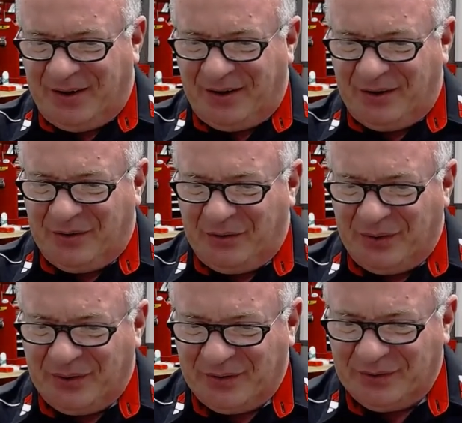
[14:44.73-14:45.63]
oh,
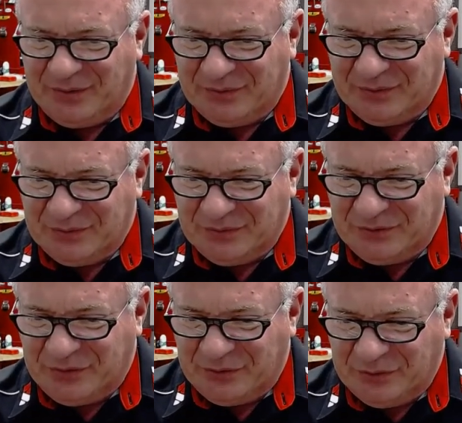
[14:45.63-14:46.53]

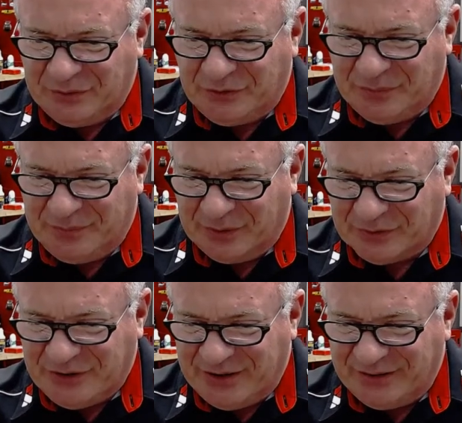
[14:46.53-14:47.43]

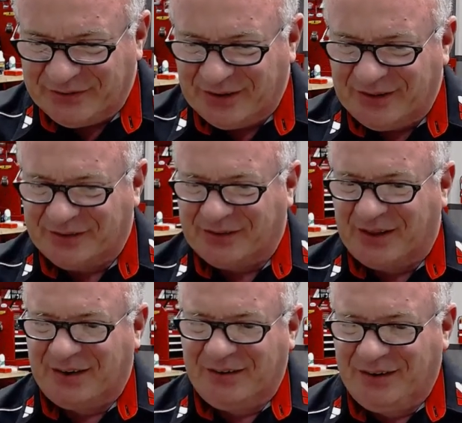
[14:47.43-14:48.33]
Jujumilchi said, that's a
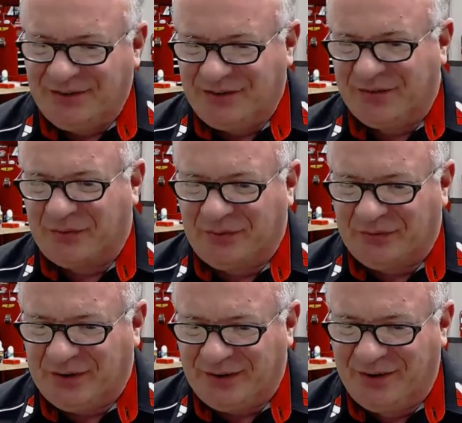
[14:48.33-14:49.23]
lot of engine for
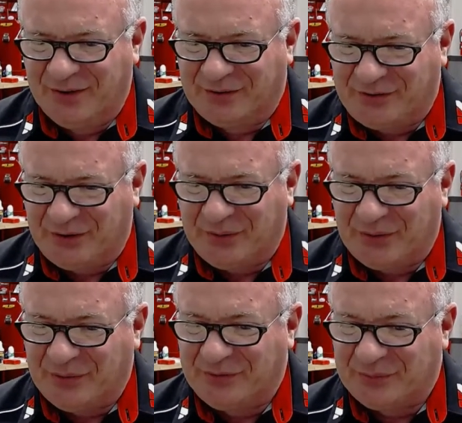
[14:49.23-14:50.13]
15 years old.
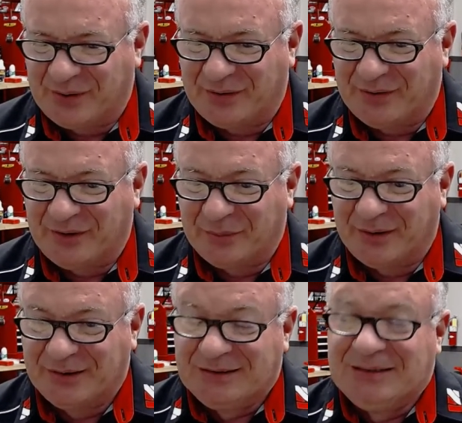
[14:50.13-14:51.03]
Always wear your
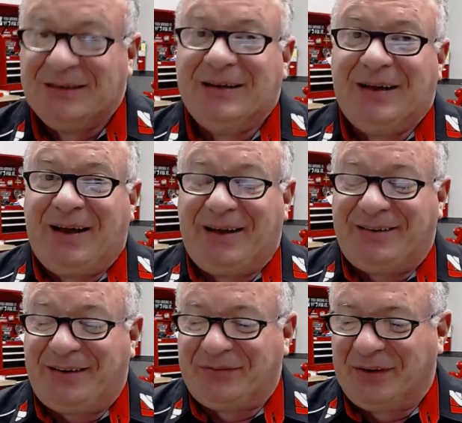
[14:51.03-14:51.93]
helmet. I
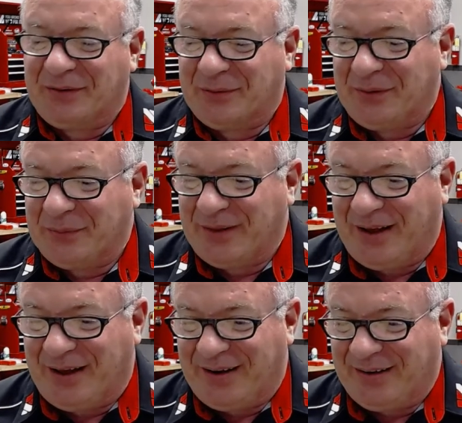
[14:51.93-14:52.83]
definitely agree with
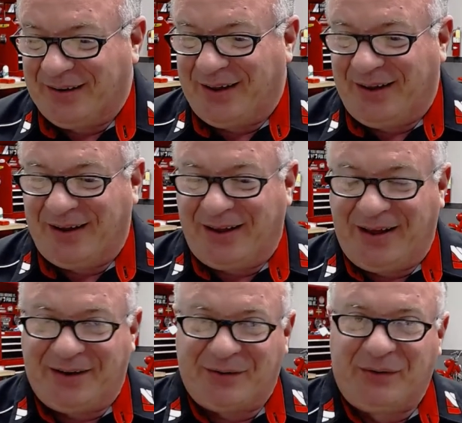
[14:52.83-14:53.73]
that.
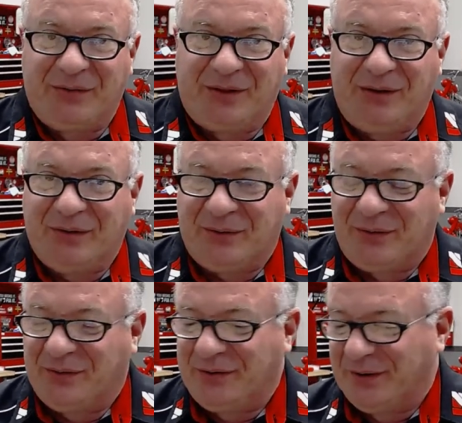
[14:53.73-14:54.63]
ATGATT, all the gear, all
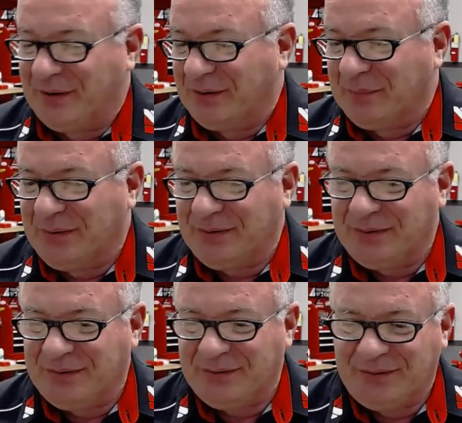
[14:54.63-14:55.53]
the time.
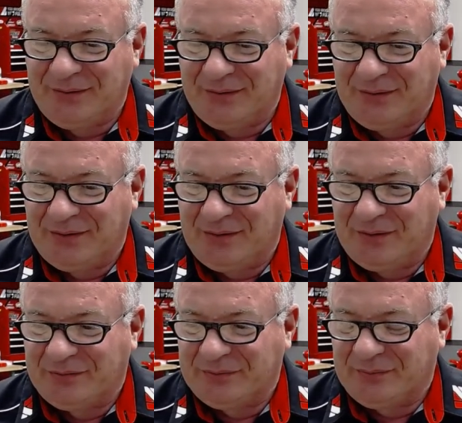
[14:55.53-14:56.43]
Uh,
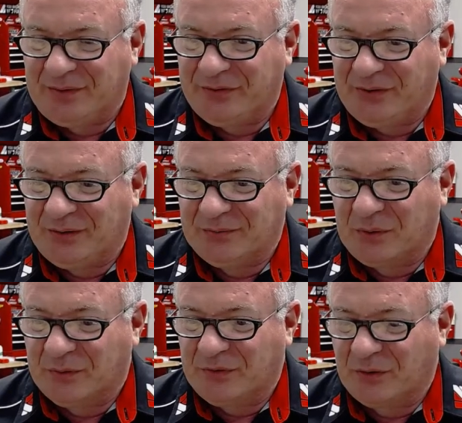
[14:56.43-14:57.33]
my son, of
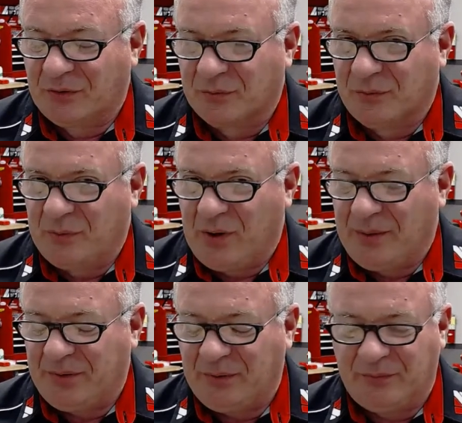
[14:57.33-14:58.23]
course, grew
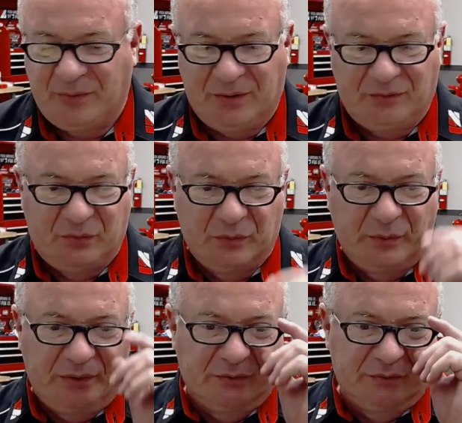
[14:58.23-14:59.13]
up around four
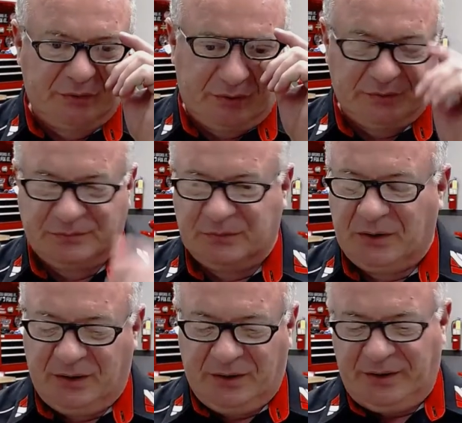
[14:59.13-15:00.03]
wheelers, you know,
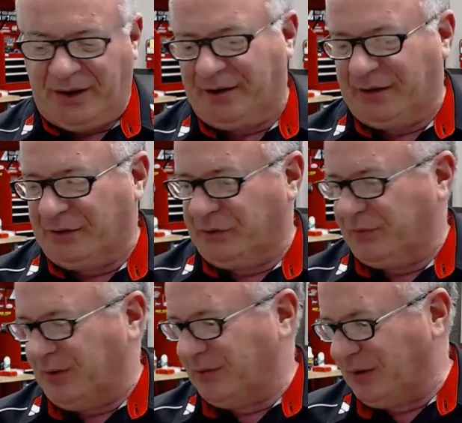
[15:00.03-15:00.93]
80,
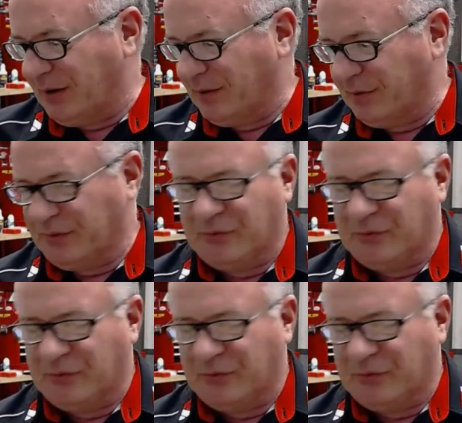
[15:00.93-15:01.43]
250, now the